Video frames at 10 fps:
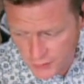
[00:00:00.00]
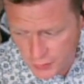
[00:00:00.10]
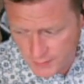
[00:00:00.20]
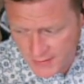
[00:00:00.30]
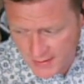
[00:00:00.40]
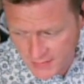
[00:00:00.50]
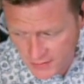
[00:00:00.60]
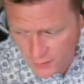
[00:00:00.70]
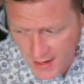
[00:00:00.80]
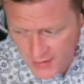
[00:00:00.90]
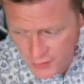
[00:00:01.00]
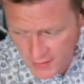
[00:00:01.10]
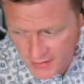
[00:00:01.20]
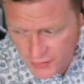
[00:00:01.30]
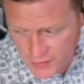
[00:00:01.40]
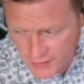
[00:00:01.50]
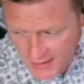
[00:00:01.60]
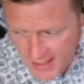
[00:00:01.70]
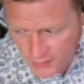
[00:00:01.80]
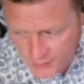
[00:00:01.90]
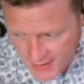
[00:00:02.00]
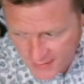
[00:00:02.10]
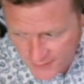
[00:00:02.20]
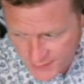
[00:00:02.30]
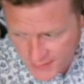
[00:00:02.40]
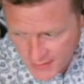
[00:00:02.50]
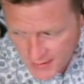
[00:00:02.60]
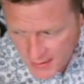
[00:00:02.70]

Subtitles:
YouTube says, congratulations to Carol Davis